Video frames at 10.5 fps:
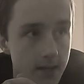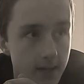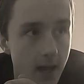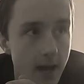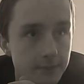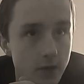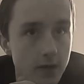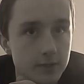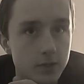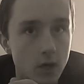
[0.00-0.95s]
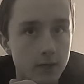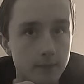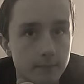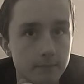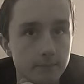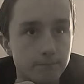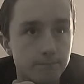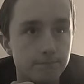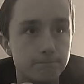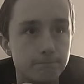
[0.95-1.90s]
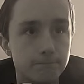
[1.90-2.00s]
Yeah, I'm trying to talk and
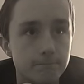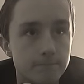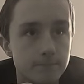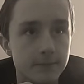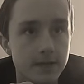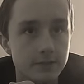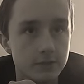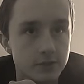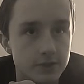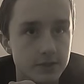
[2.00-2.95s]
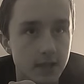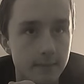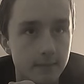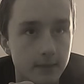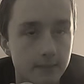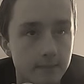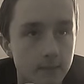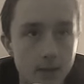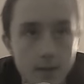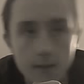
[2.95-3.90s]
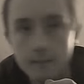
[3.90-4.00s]
that dude just
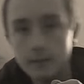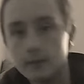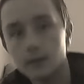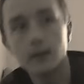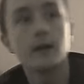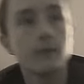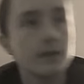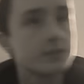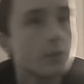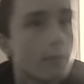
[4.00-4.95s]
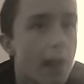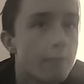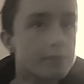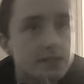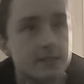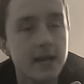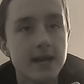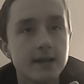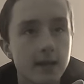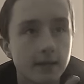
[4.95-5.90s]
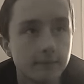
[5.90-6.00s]
slapped me. But anyway, so I was
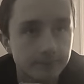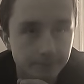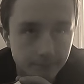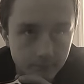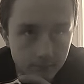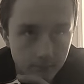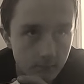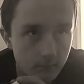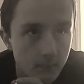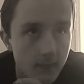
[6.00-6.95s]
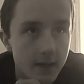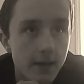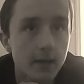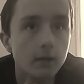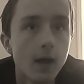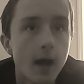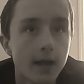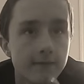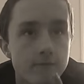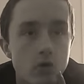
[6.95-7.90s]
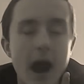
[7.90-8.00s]
standing in a
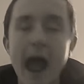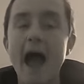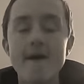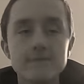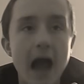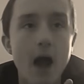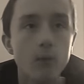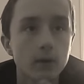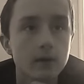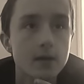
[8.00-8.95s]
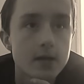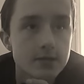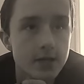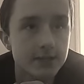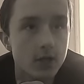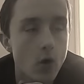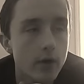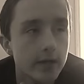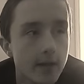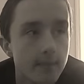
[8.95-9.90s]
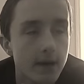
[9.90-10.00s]
line for a half hour just to go in
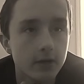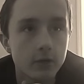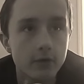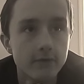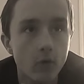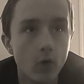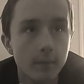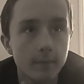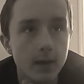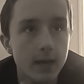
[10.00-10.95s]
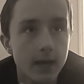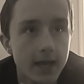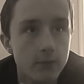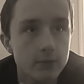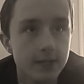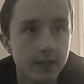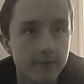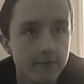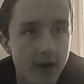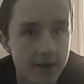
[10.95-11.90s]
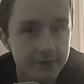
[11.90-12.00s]
and get my uniform. And it was like a
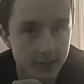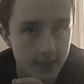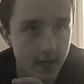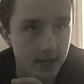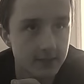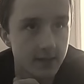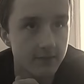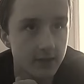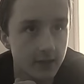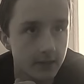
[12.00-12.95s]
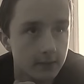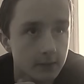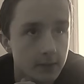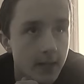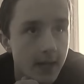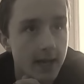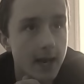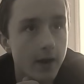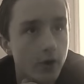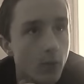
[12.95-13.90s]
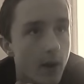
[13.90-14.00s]
5-second activity. And I
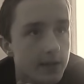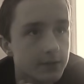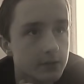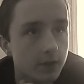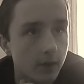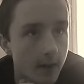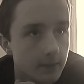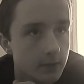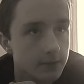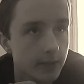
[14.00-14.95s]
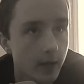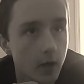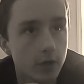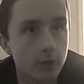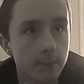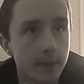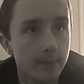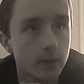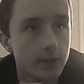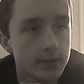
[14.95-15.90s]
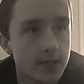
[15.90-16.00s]
don't know why it took so long. I mean, there was like 100 people
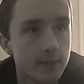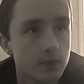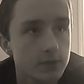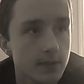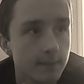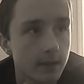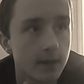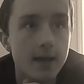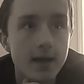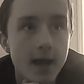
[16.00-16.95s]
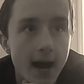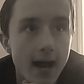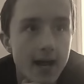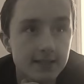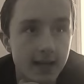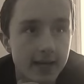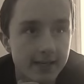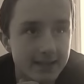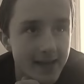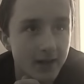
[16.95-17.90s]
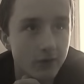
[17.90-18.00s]
on the team or something.
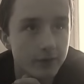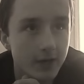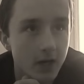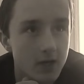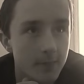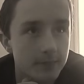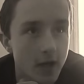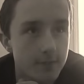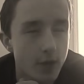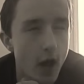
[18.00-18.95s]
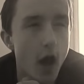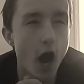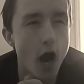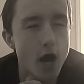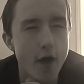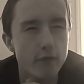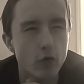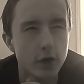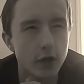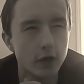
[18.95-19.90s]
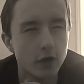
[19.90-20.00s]
I yelled a couple times, hey, everyone
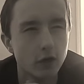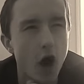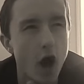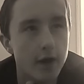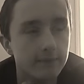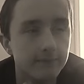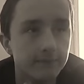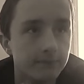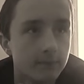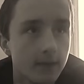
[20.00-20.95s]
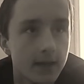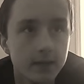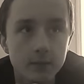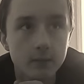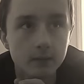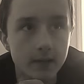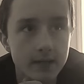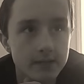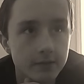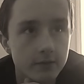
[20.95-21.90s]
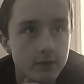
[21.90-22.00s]
get in the line. And there were
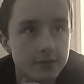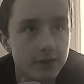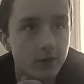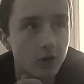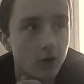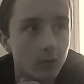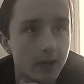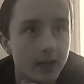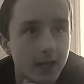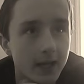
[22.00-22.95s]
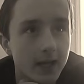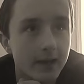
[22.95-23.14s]
ladies across the hallway.